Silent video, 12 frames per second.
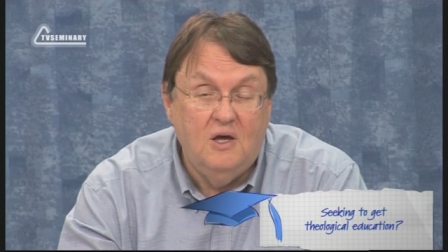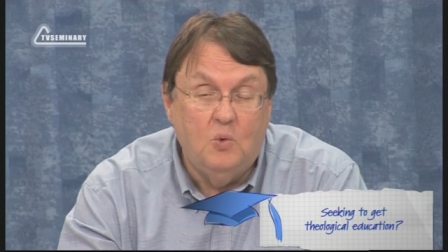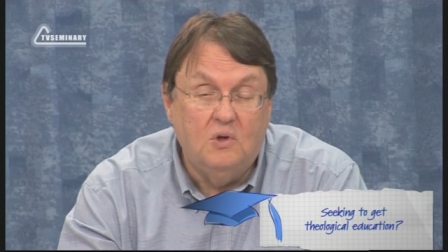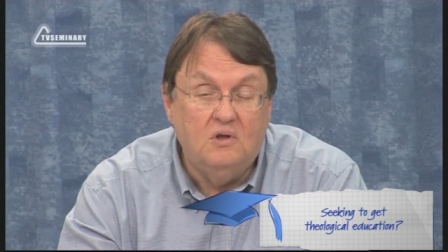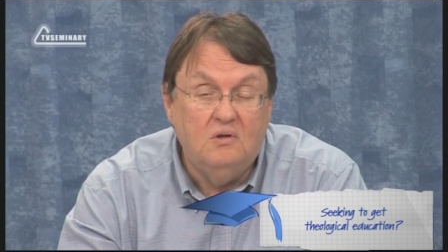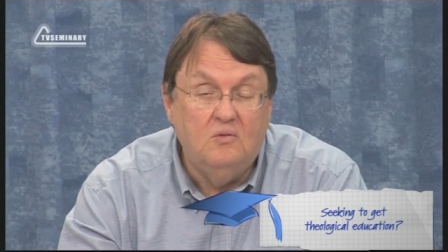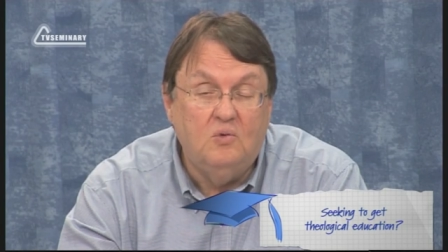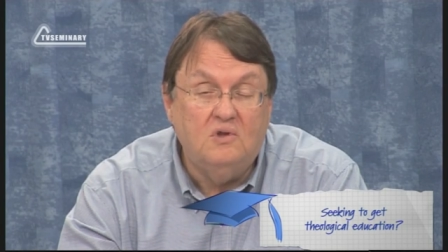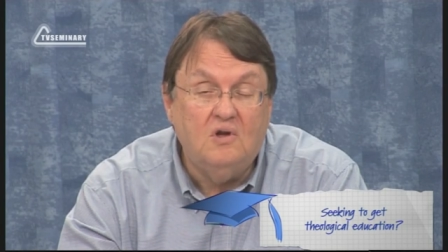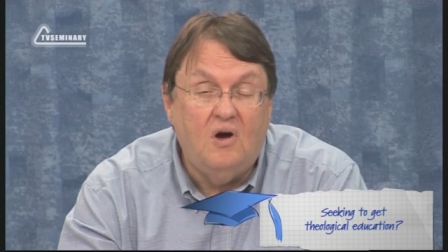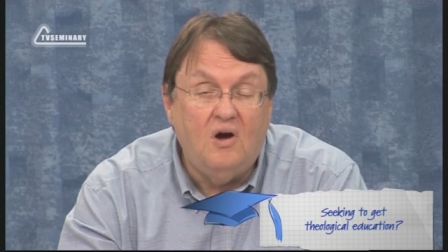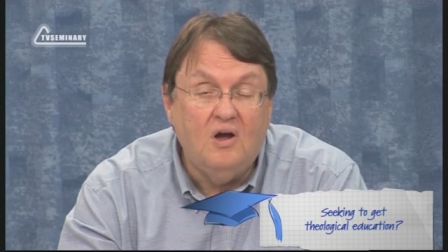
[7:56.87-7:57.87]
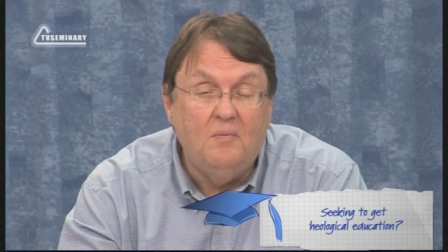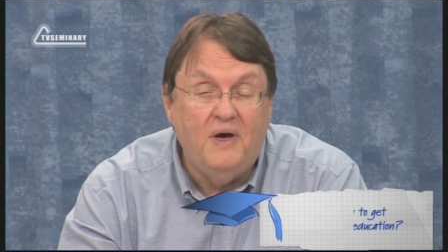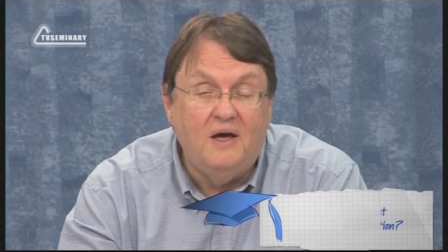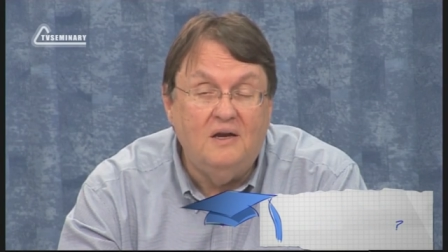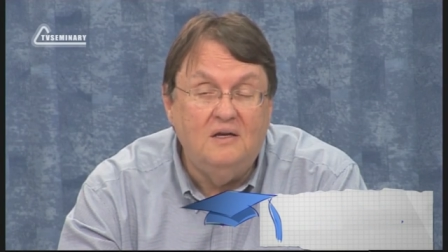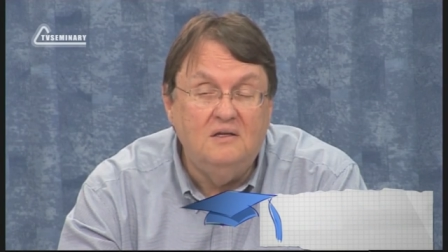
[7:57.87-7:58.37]
And we'll, we'll talk
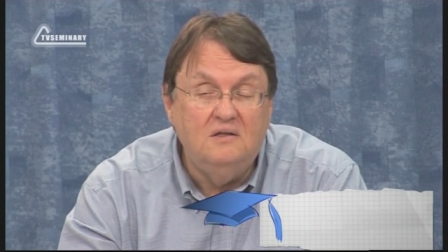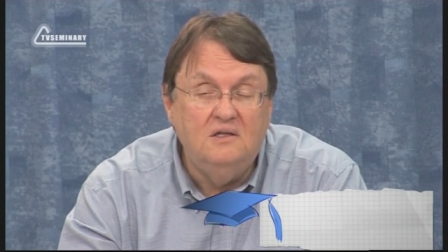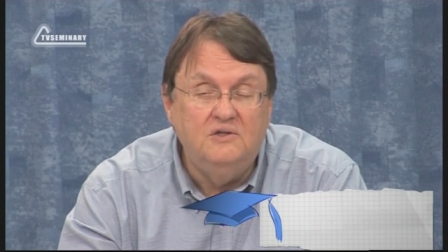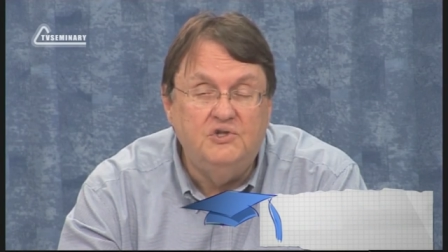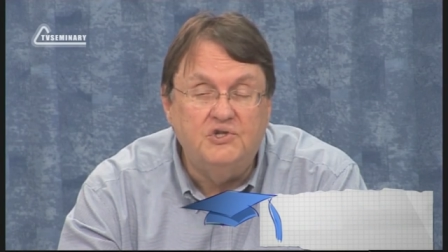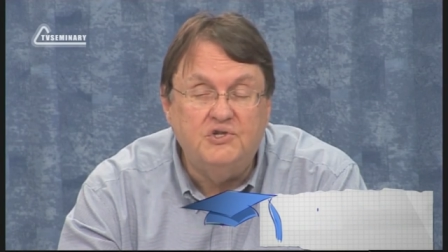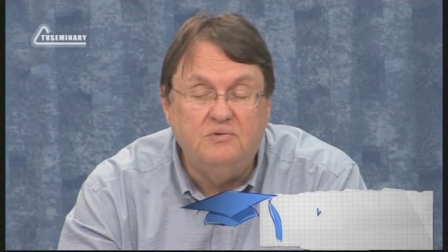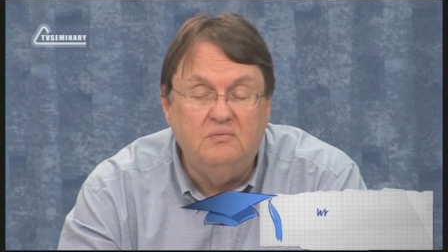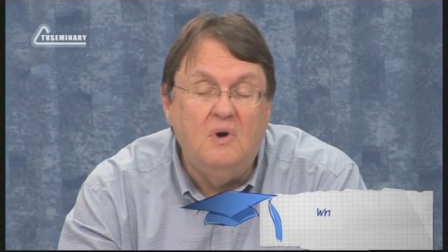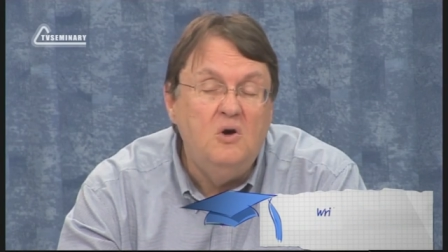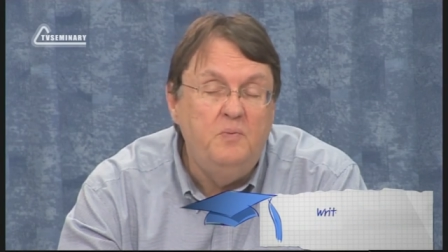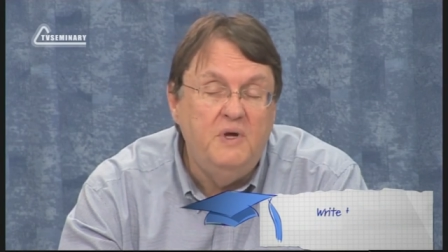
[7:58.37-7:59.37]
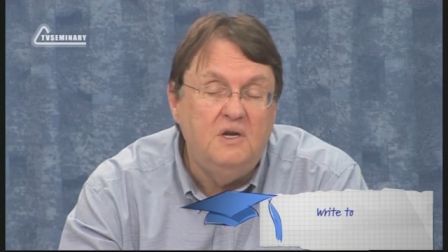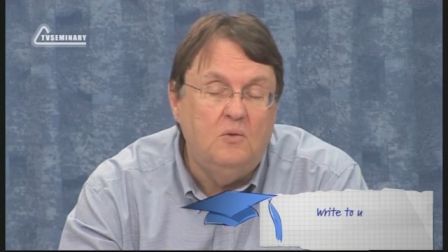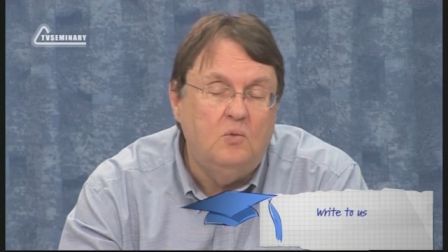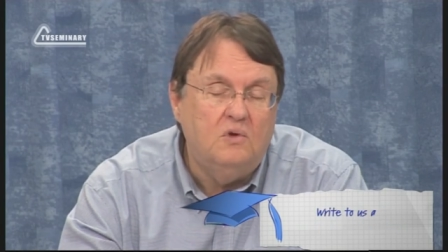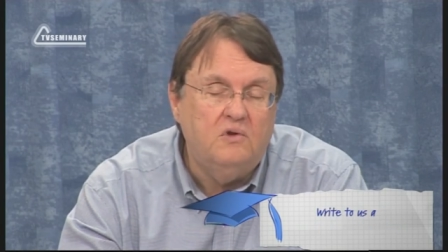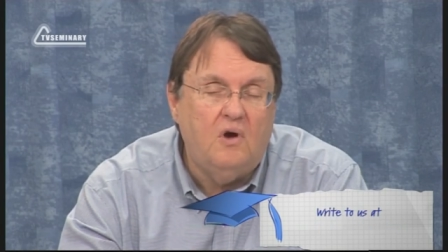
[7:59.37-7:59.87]
about it in just a moment
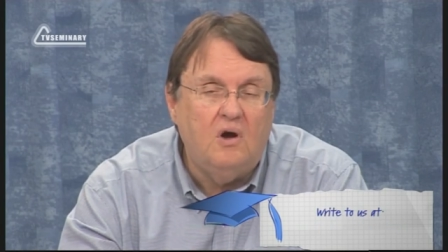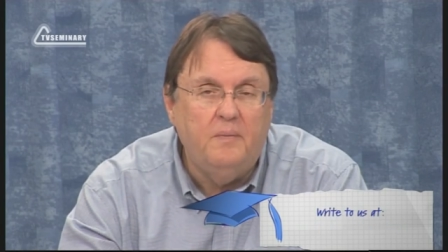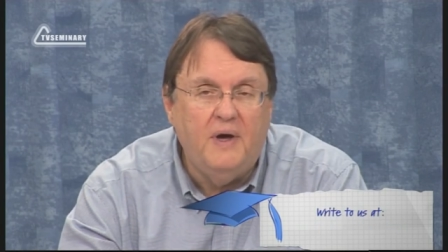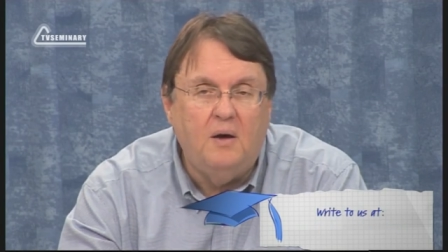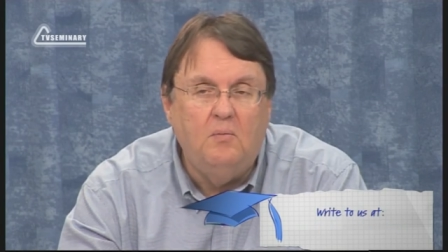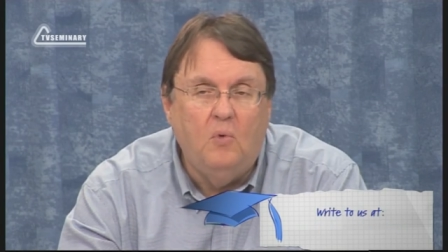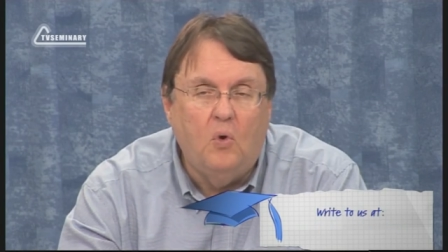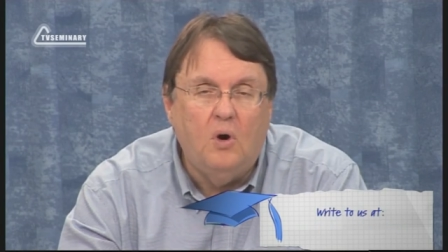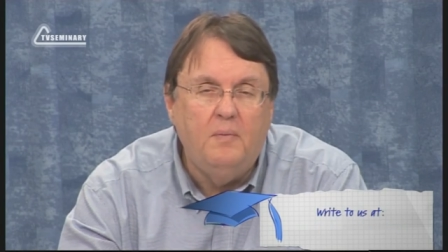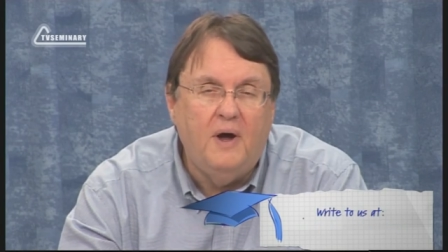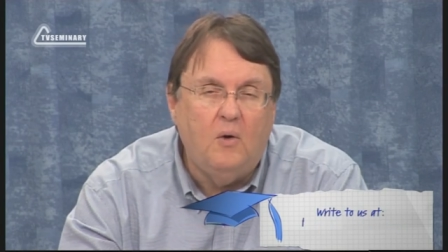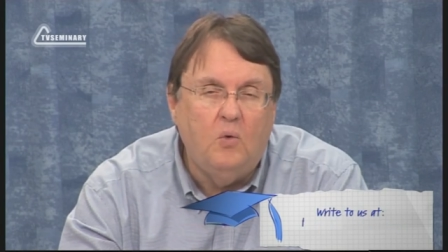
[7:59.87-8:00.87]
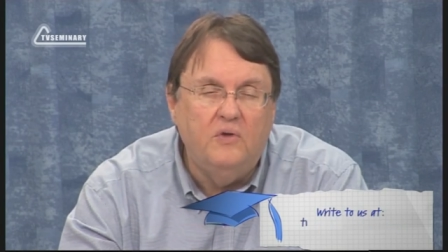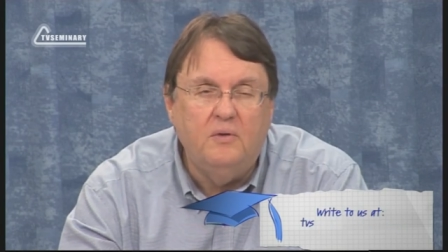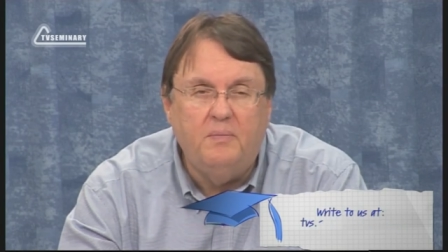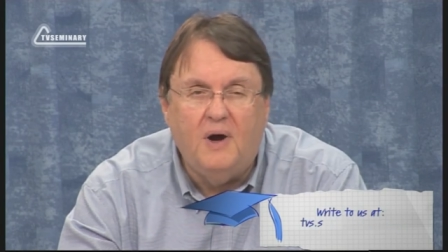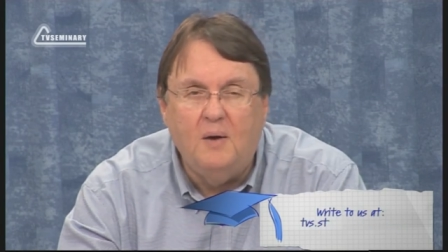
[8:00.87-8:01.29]
and we'll talk about more about what the